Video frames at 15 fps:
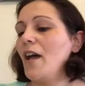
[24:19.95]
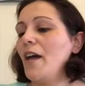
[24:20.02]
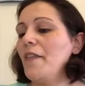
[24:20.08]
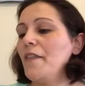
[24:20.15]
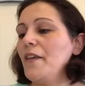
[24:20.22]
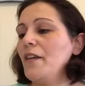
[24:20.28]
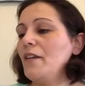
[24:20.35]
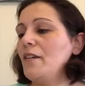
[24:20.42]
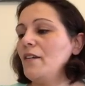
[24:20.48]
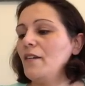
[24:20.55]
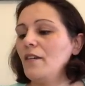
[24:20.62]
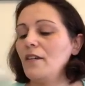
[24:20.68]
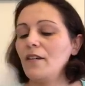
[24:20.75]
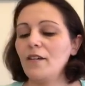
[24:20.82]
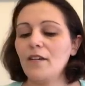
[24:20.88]
And
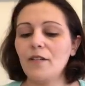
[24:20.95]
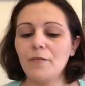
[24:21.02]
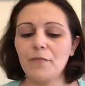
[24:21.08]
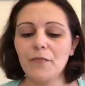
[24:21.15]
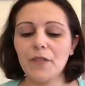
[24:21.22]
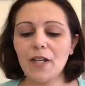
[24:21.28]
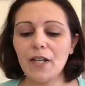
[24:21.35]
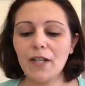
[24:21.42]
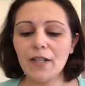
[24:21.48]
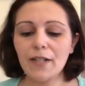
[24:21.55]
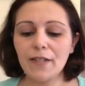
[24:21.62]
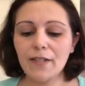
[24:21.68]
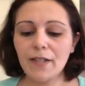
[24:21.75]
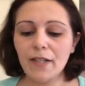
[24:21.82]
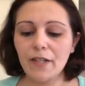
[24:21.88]
then Colour
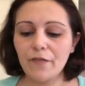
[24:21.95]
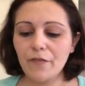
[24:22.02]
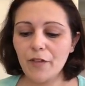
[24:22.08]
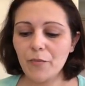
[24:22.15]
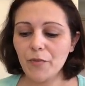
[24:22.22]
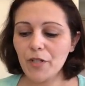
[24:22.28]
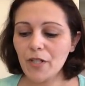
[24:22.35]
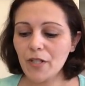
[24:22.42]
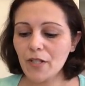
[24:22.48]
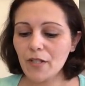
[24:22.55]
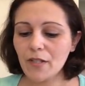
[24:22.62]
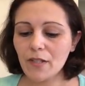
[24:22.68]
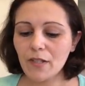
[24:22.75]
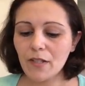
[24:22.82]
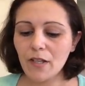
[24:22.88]
Cascade
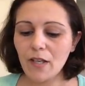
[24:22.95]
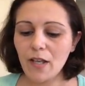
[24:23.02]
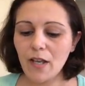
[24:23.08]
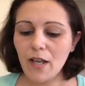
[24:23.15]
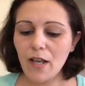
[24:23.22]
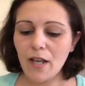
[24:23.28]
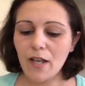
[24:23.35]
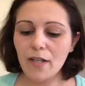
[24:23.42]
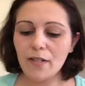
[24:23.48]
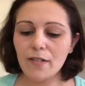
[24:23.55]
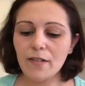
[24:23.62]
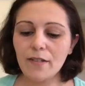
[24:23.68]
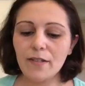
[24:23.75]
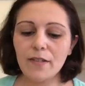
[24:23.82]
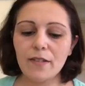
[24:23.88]
Fabrics
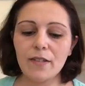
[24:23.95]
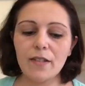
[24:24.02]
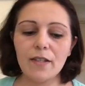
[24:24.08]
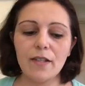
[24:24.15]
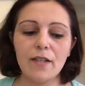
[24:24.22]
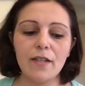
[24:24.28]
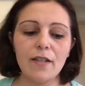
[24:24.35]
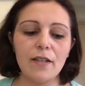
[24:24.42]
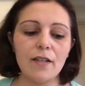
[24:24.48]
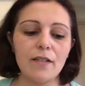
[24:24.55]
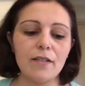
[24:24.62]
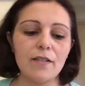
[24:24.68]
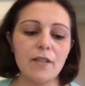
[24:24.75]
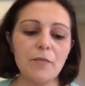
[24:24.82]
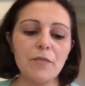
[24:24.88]
has,
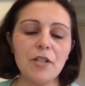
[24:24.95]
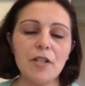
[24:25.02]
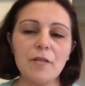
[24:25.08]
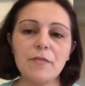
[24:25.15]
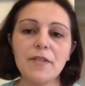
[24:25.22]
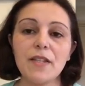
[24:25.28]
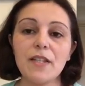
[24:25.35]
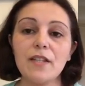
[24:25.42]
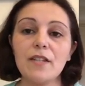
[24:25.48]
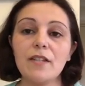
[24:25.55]
sometimes